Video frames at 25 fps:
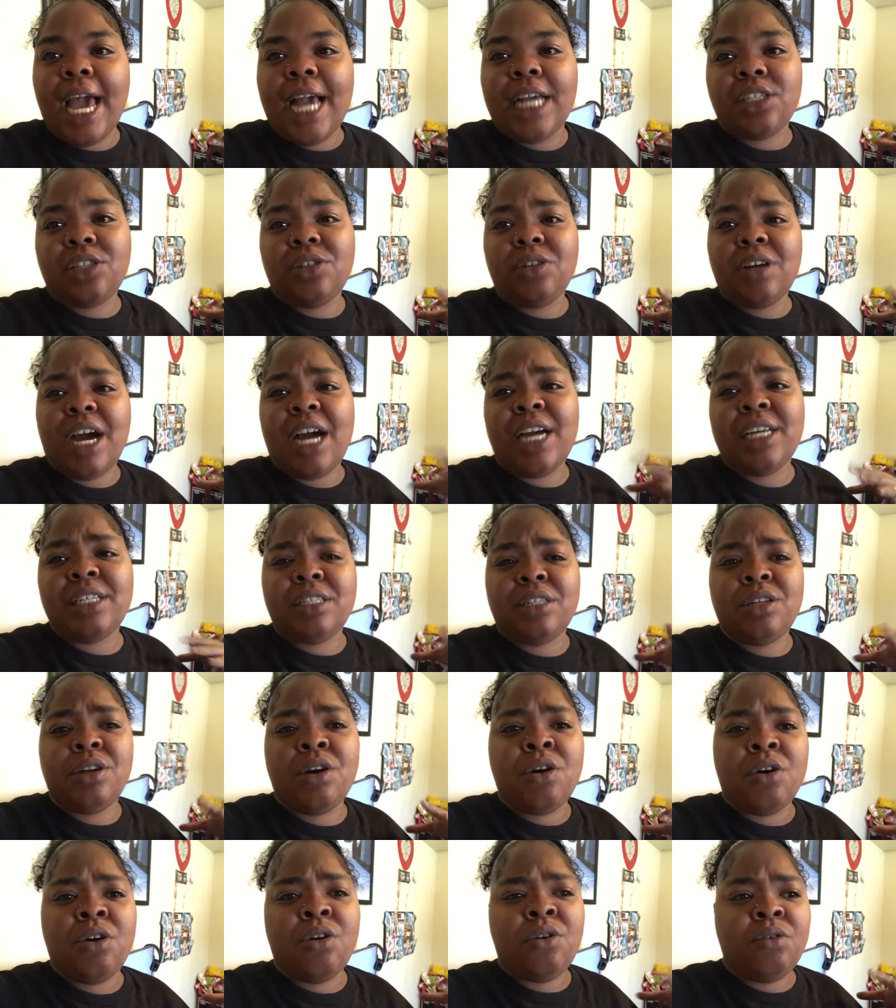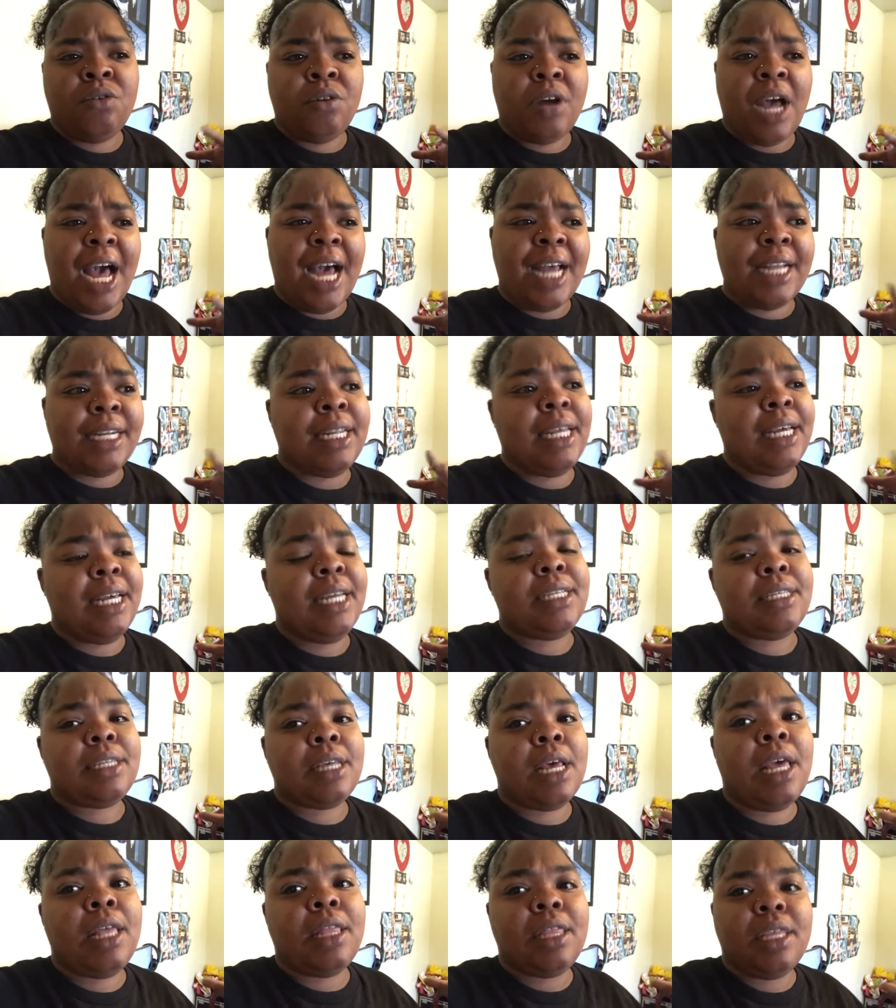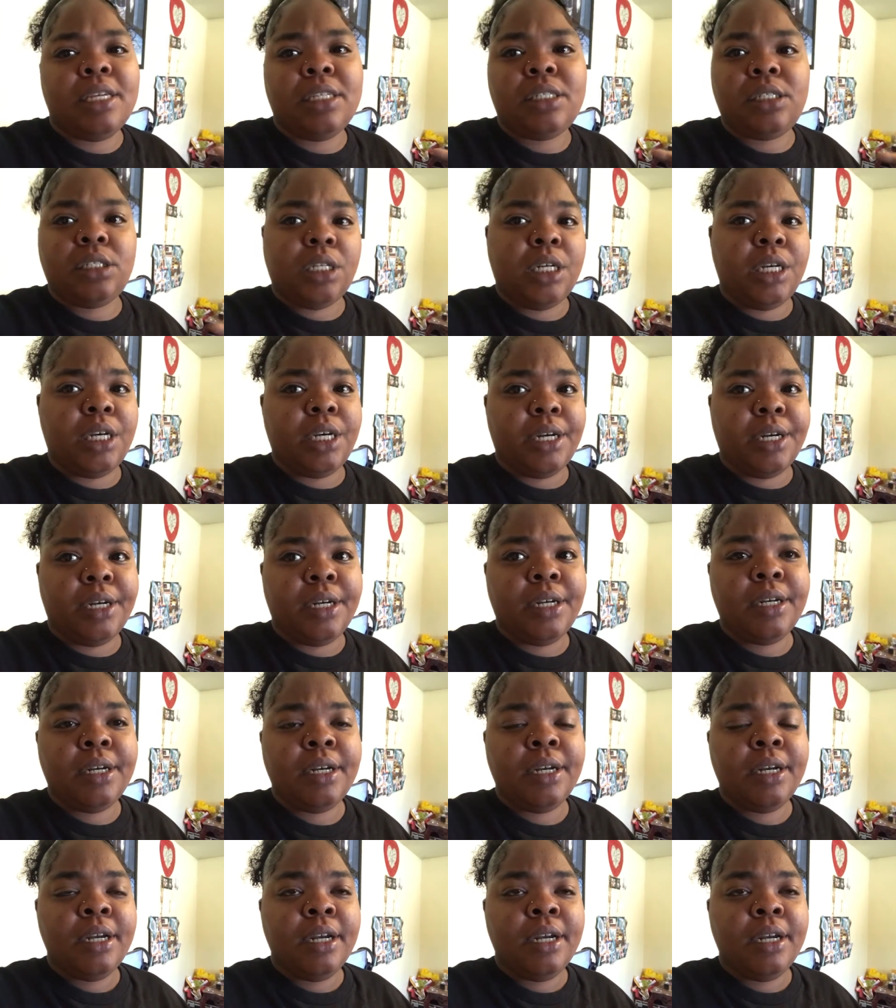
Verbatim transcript: As you guys know, I did say this year,